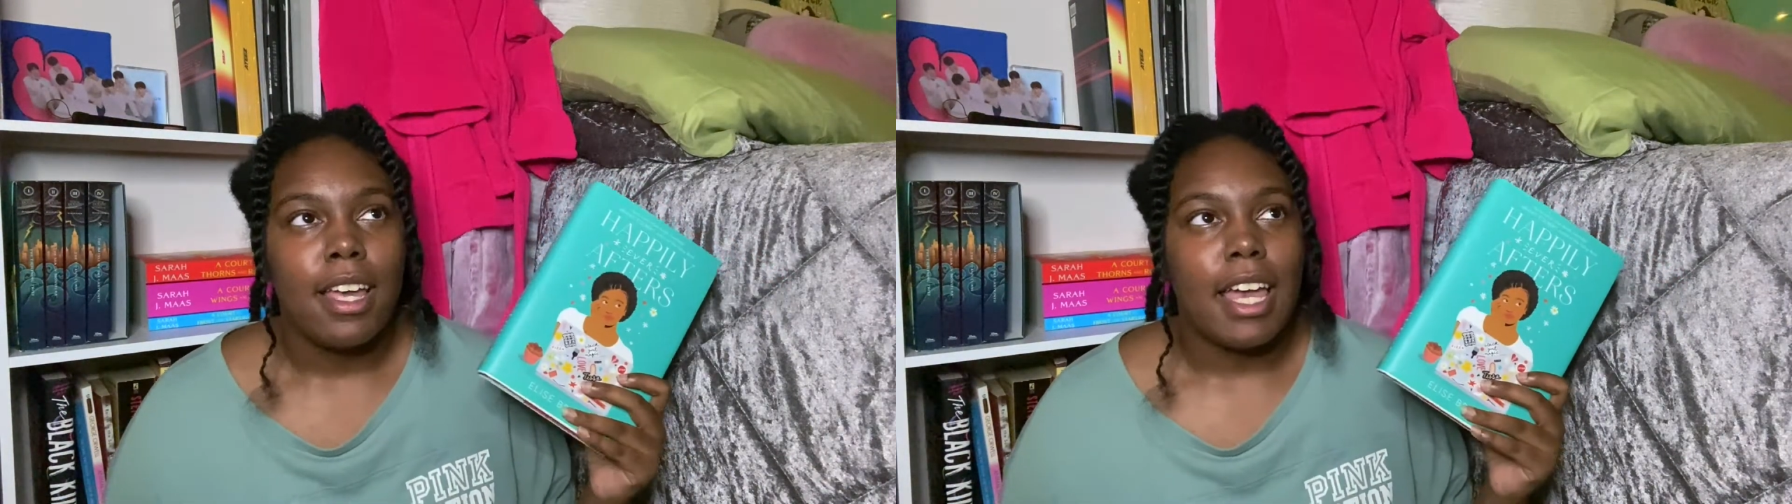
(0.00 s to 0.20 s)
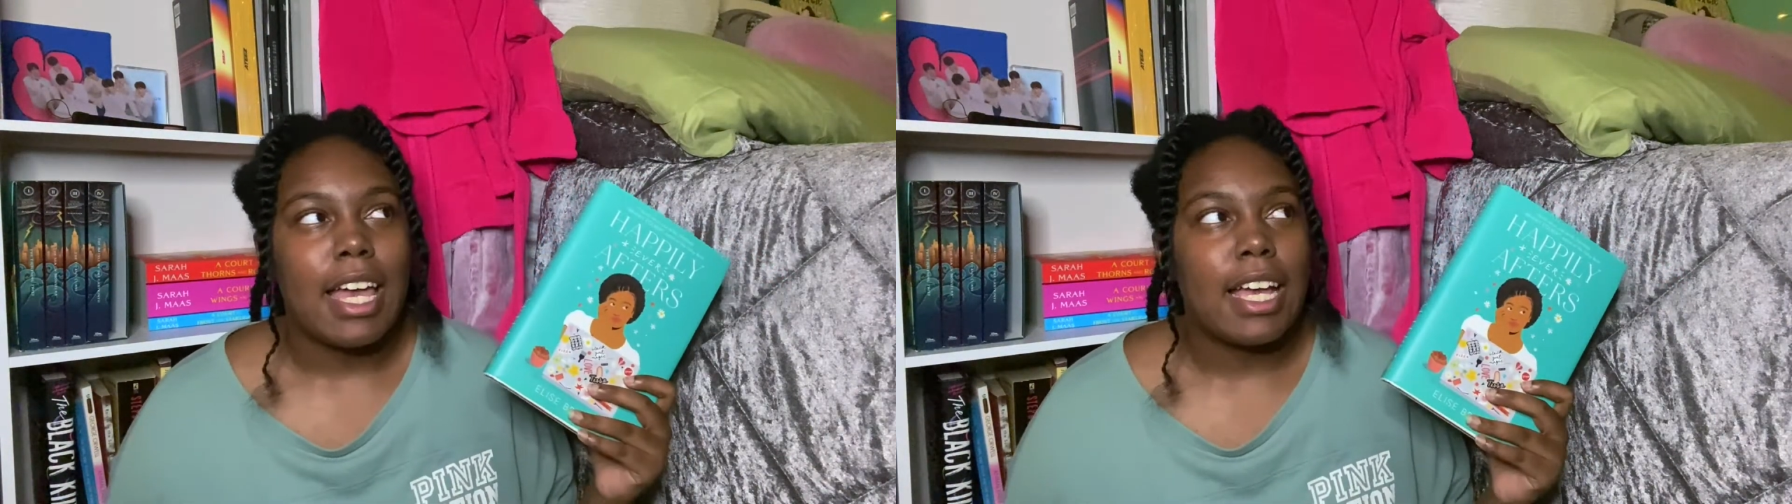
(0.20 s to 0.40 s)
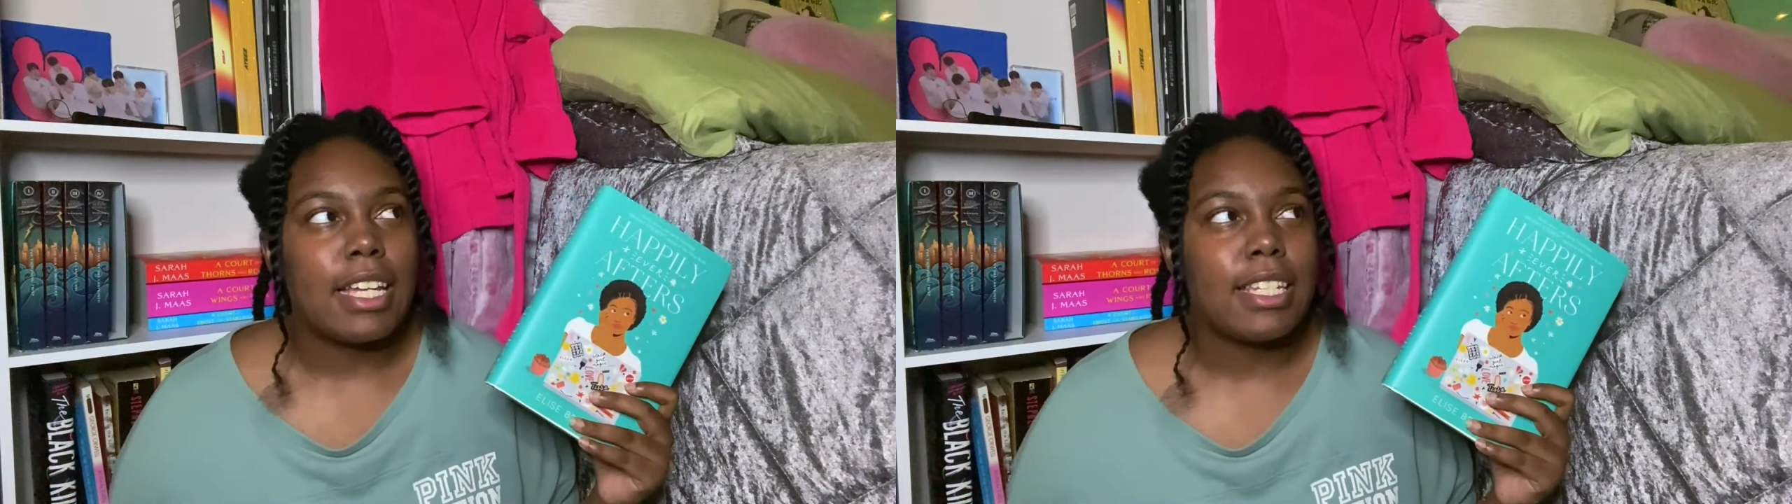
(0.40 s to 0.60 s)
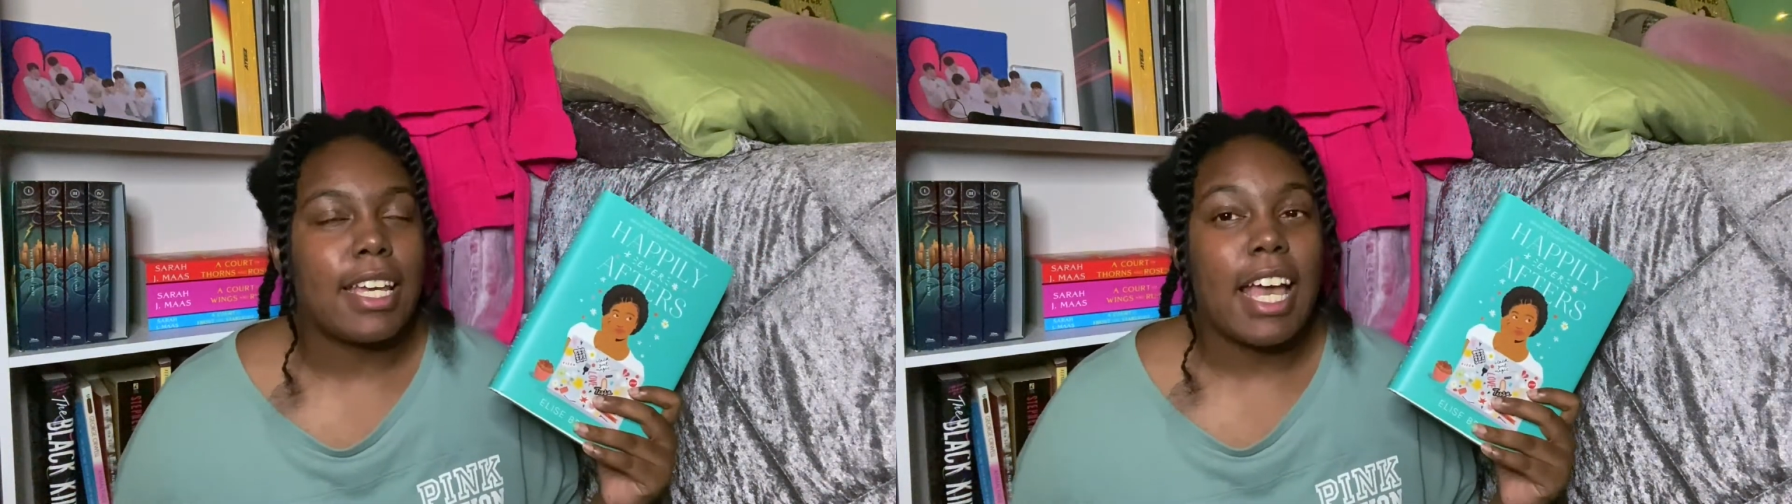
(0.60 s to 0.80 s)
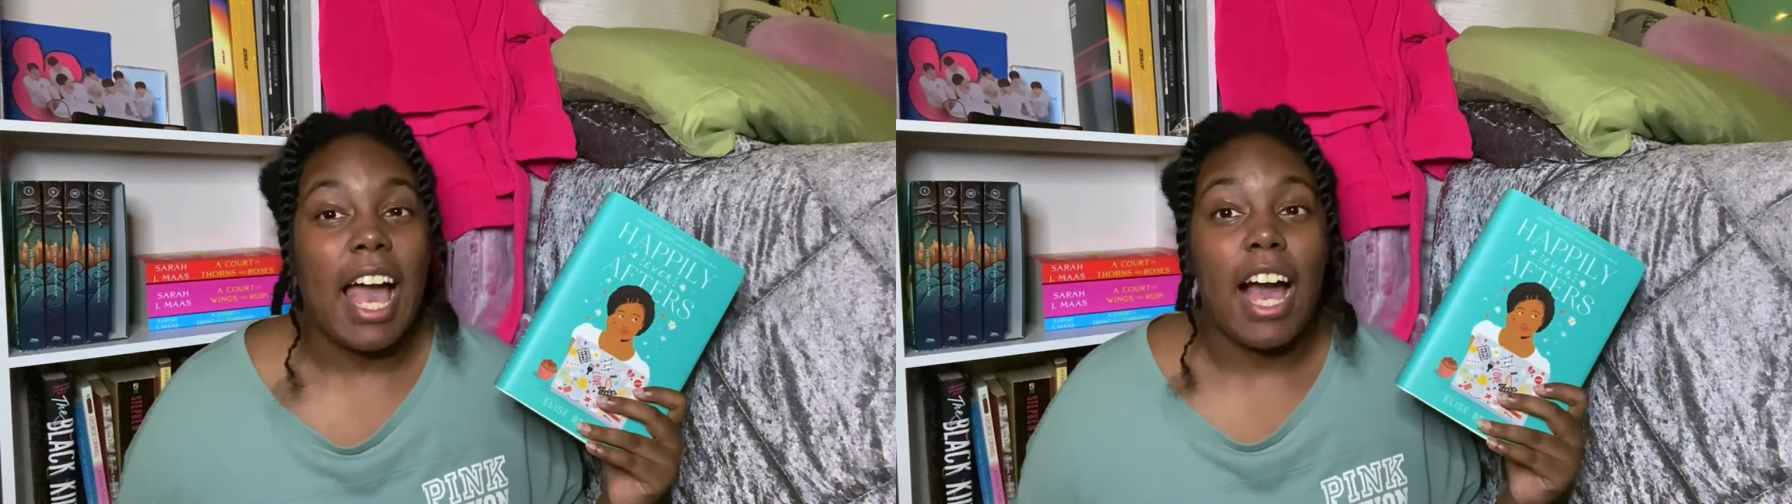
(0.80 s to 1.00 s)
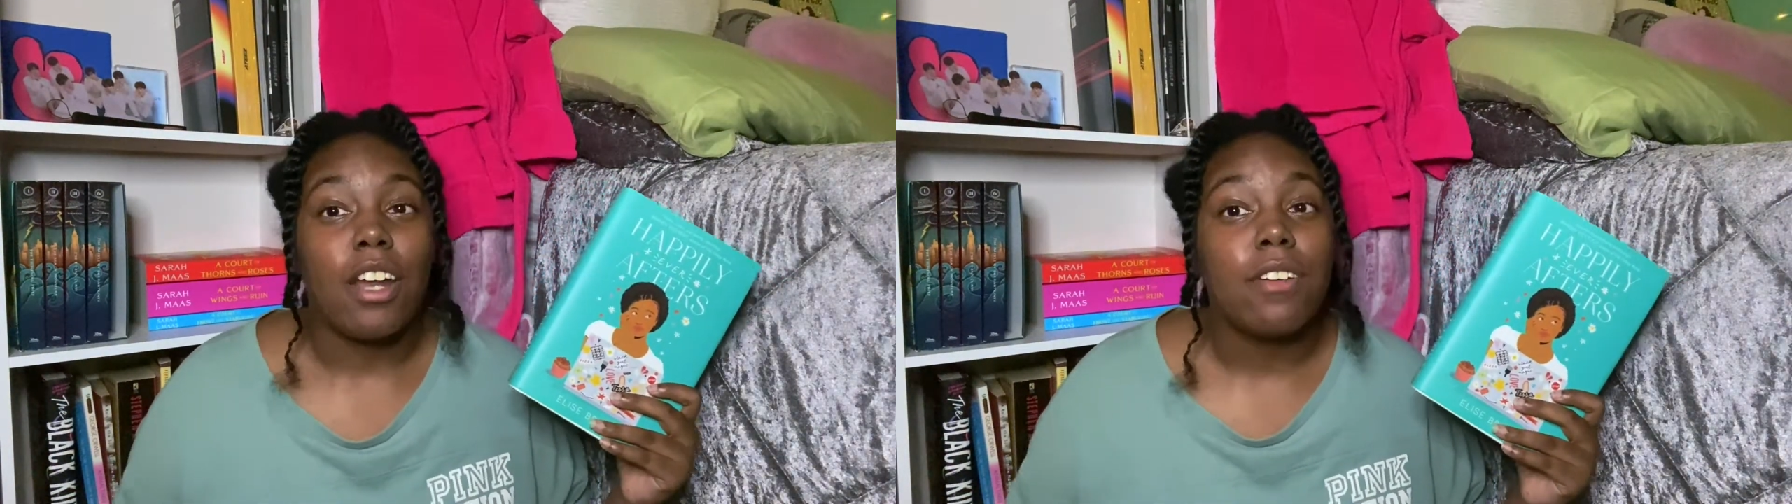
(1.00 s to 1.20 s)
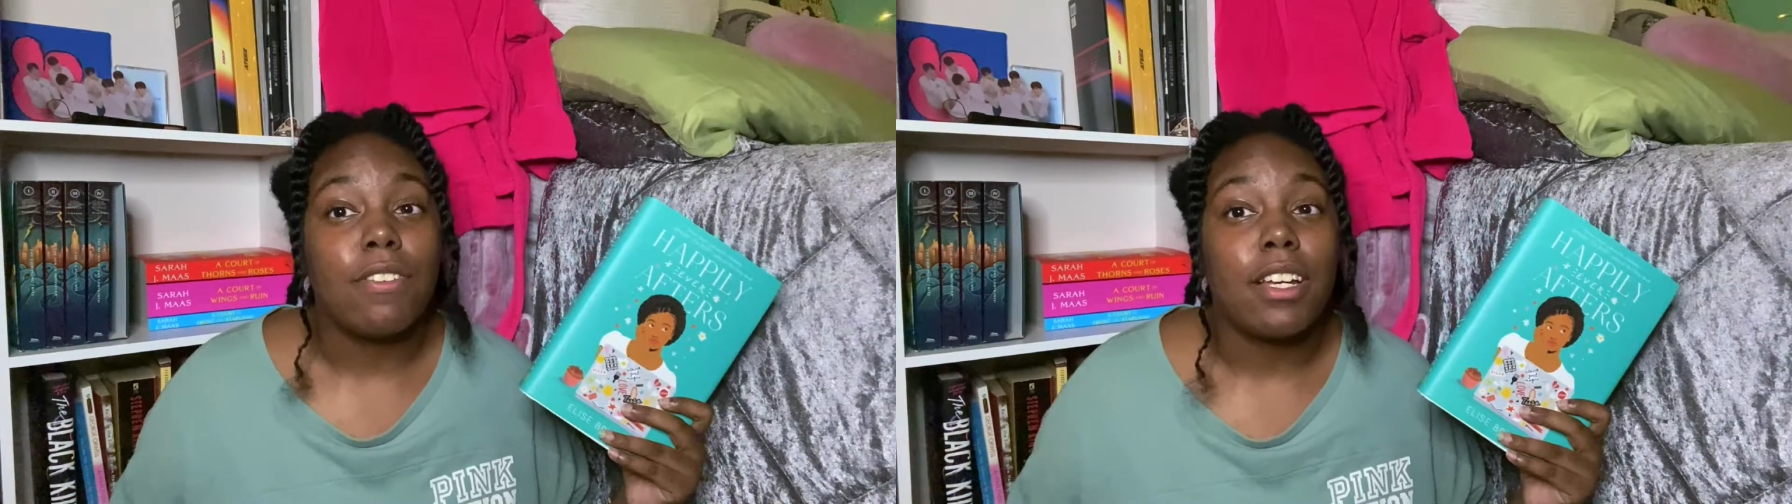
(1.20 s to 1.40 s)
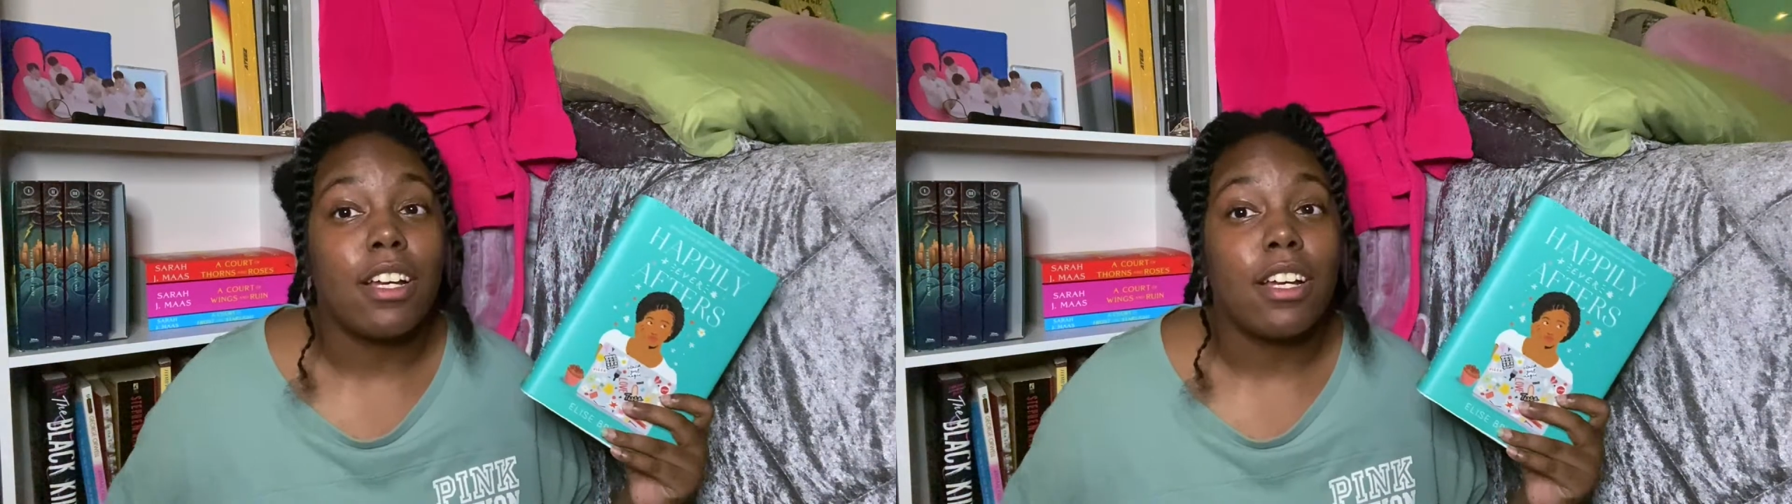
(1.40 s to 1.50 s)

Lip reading: And to get out of it,